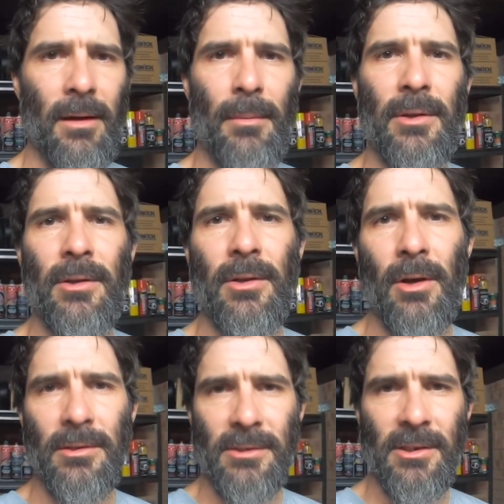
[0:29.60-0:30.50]
I mean, you
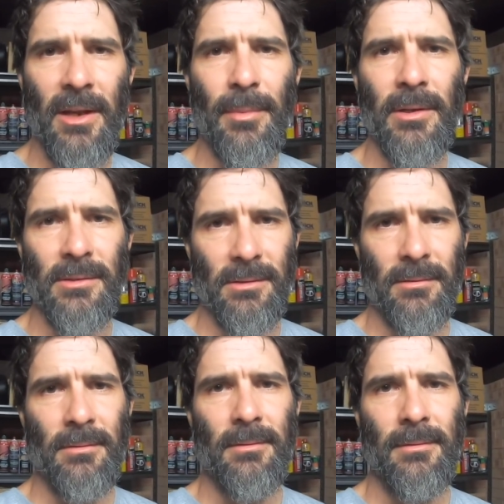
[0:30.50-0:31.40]
guys are champions,
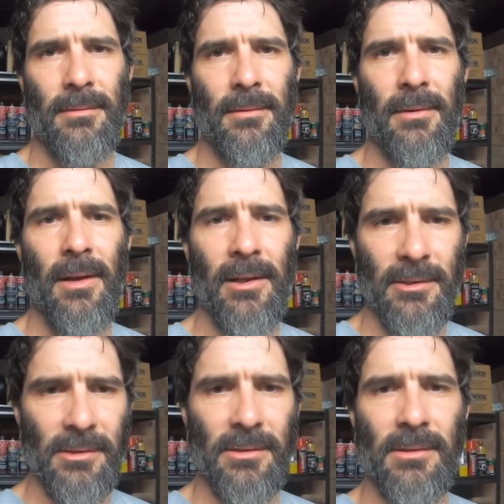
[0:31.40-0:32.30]

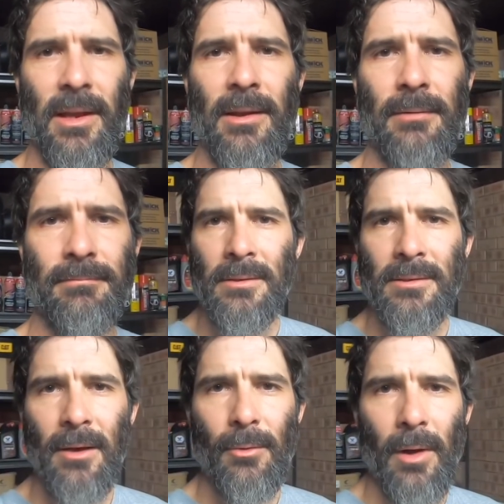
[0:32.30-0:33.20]
legends. Thank you.
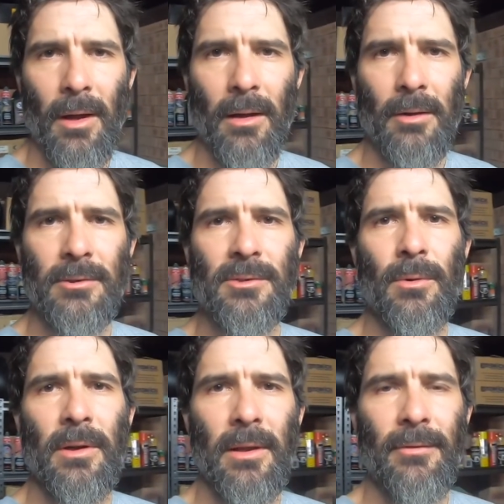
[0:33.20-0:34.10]
So I just
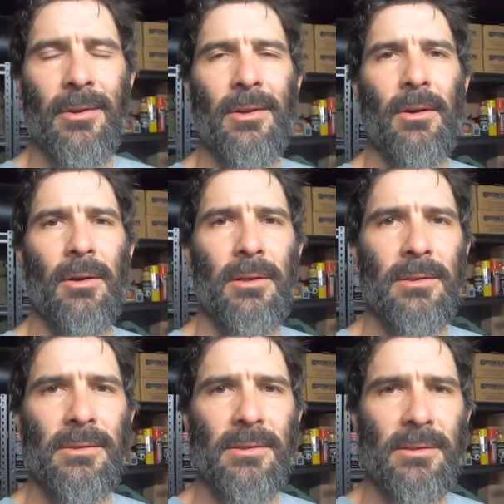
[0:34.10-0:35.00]
want to give you
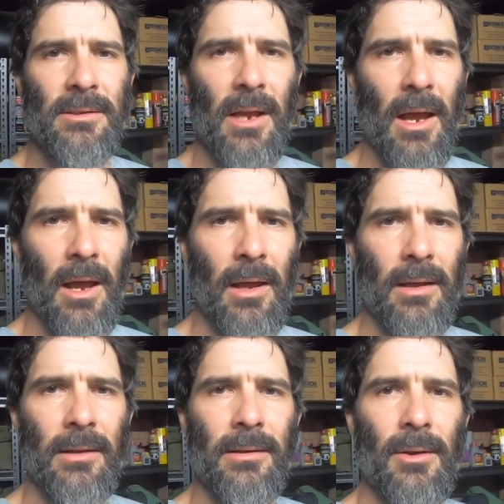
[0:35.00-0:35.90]
guys
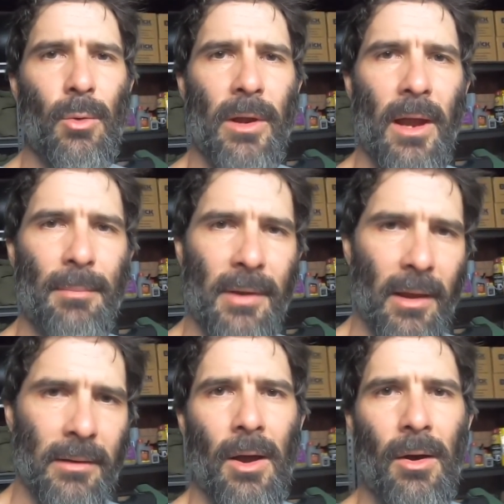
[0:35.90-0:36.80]
a quick
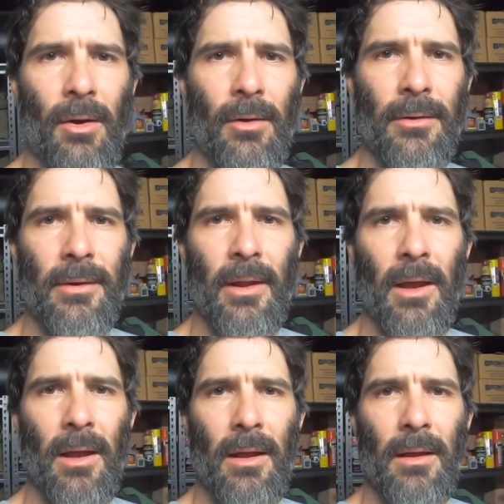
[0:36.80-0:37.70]
update
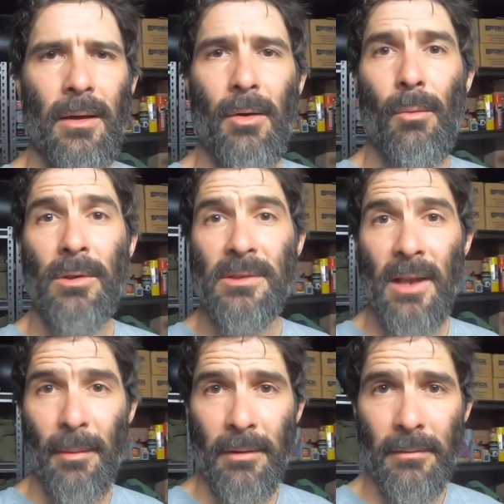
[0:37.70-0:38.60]
on what's
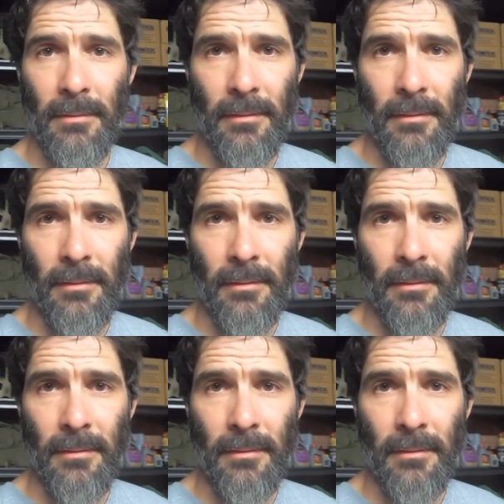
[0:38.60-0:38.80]
coming